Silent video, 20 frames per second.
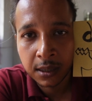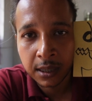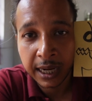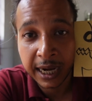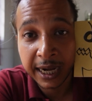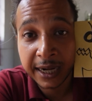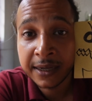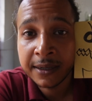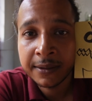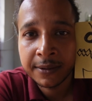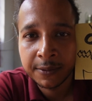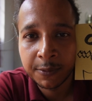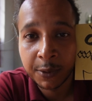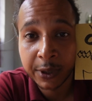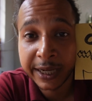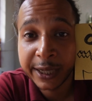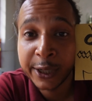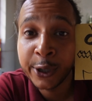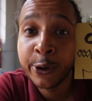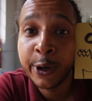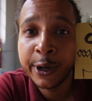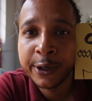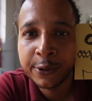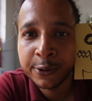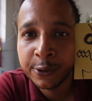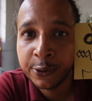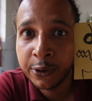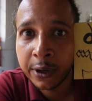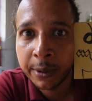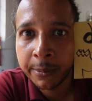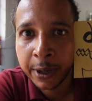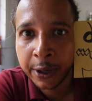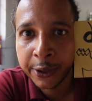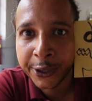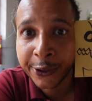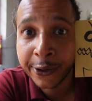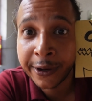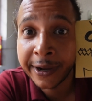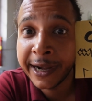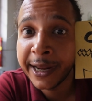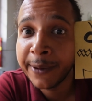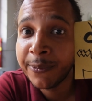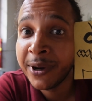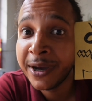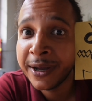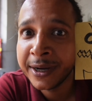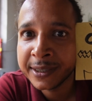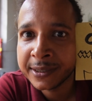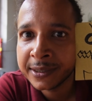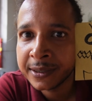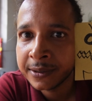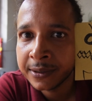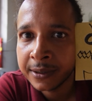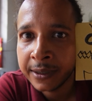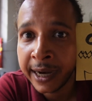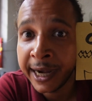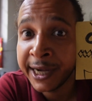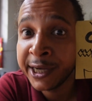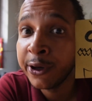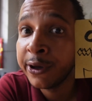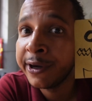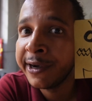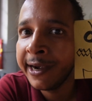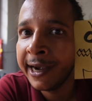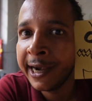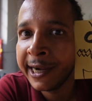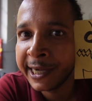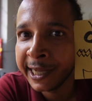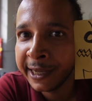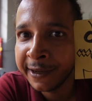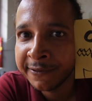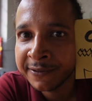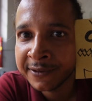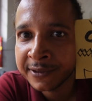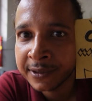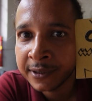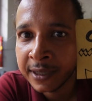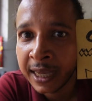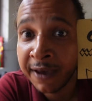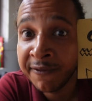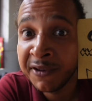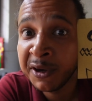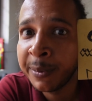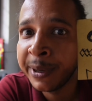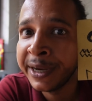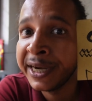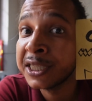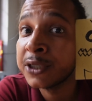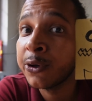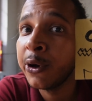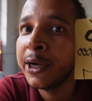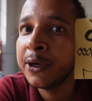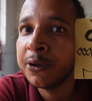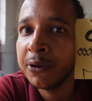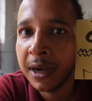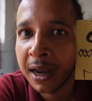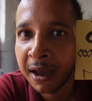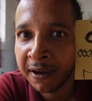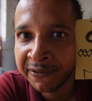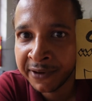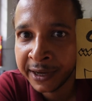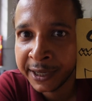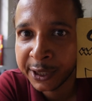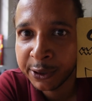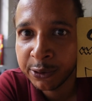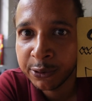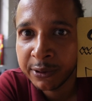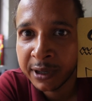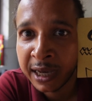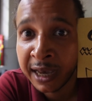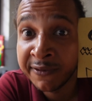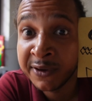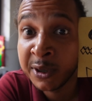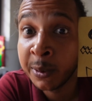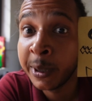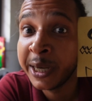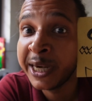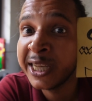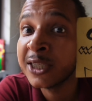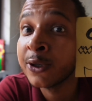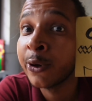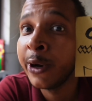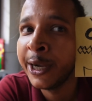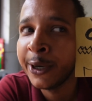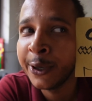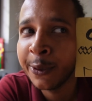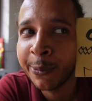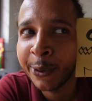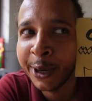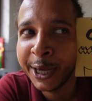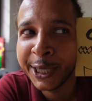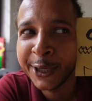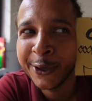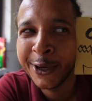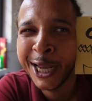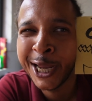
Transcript: And what are you going to do about your neighbors and your relatives? Everybody is going to laugh at you, everybody is going to point you,